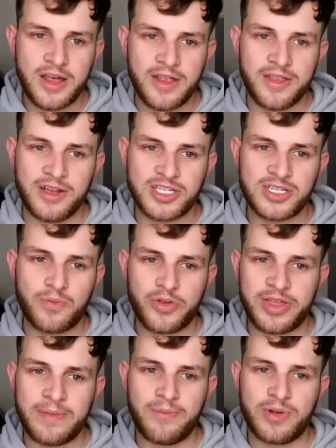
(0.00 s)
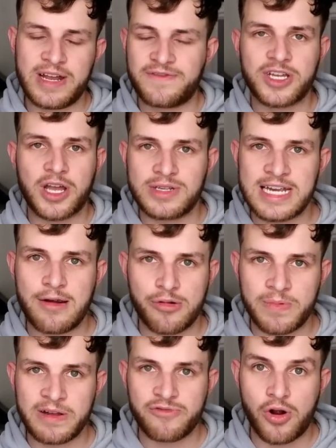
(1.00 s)
that something would have to go
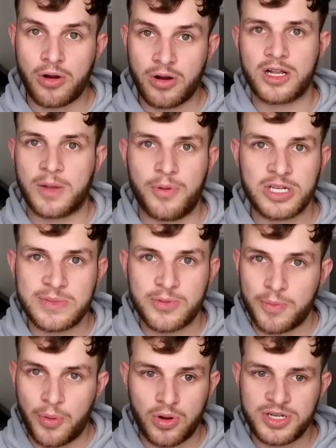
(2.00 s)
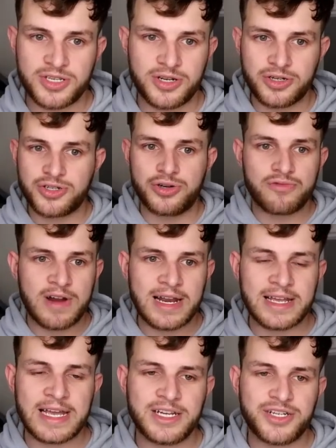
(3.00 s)
terribly wrong, like a possible points deduction or
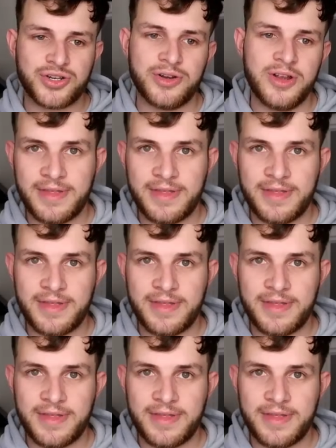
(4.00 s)
relegation.